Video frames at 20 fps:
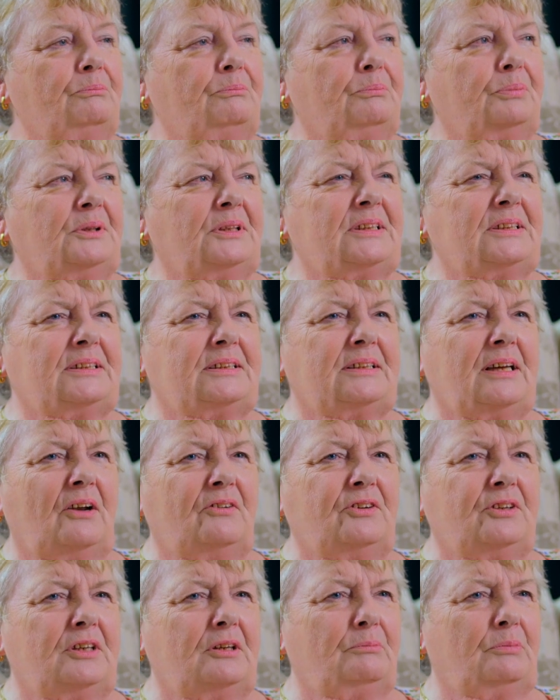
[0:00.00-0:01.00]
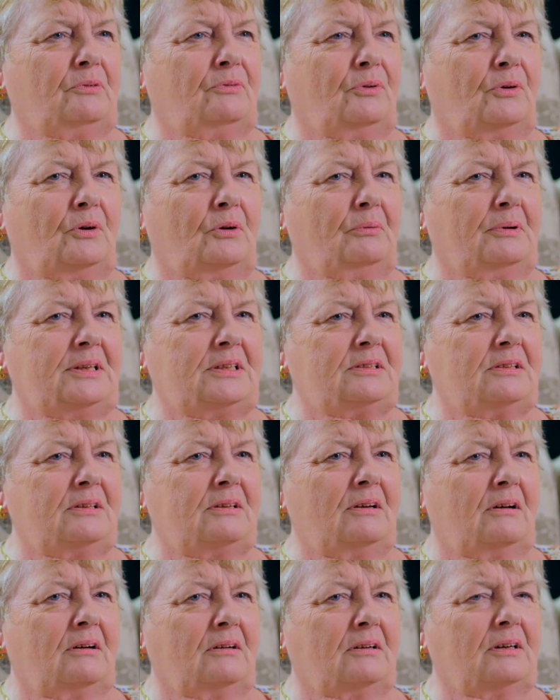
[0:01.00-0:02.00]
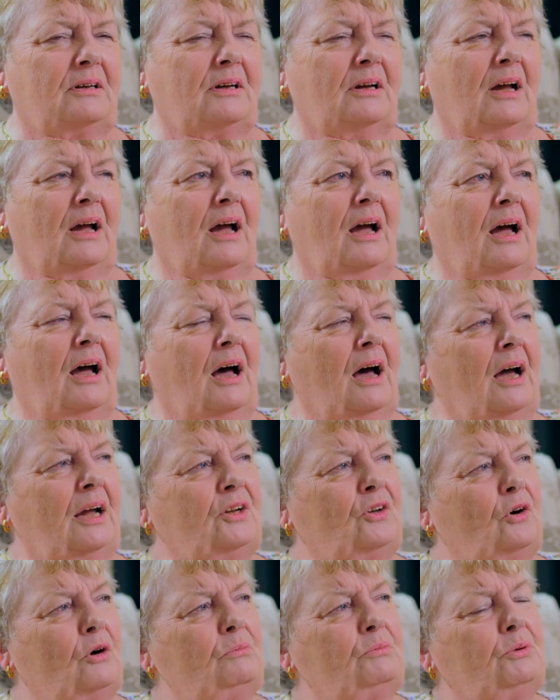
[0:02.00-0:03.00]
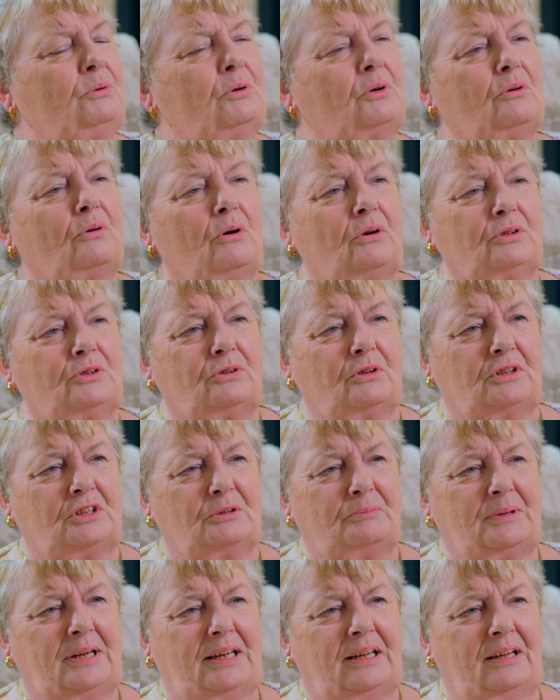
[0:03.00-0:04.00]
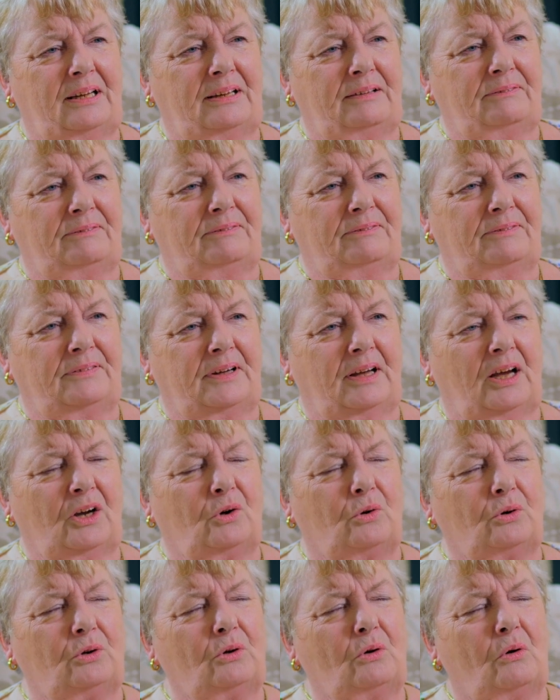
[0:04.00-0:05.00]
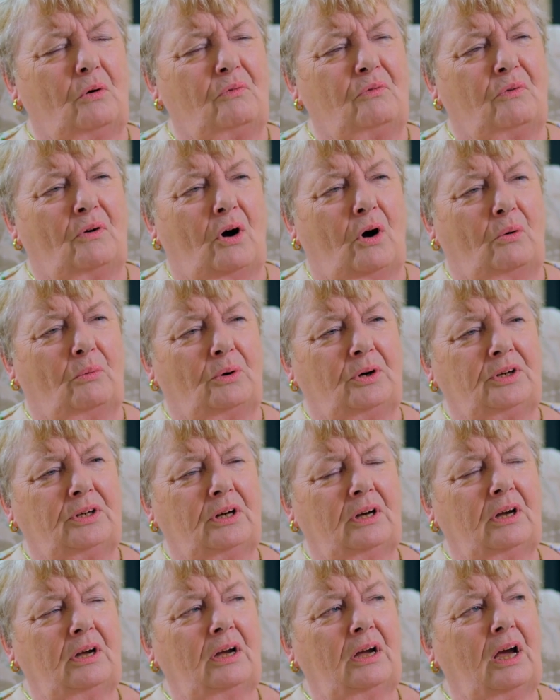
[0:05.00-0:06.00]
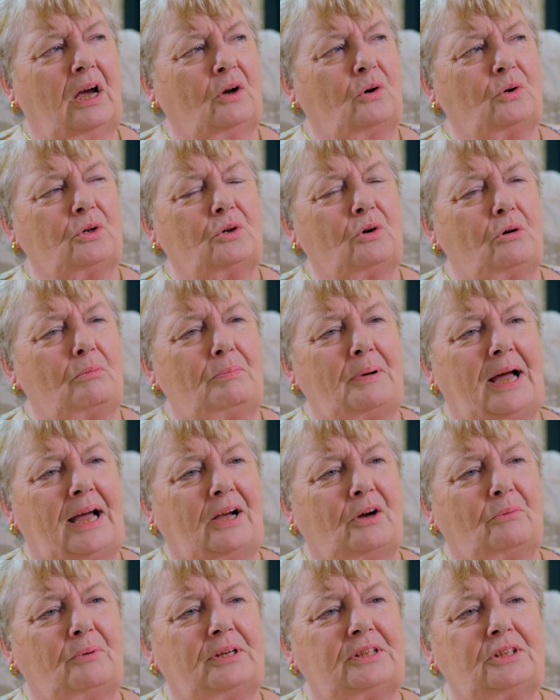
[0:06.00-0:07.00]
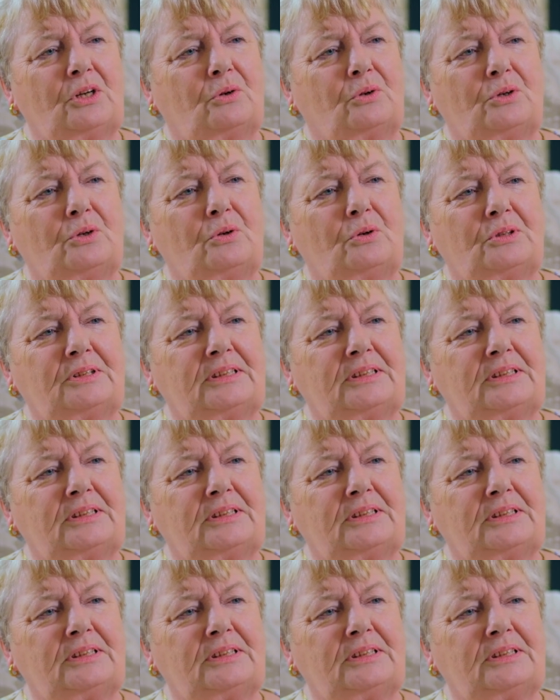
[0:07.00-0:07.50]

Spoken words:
But the Saturday before I went to Knock, I'd come to a crossroads in my life. I couldn't go forward, I couldn't go backwards, I couldn't go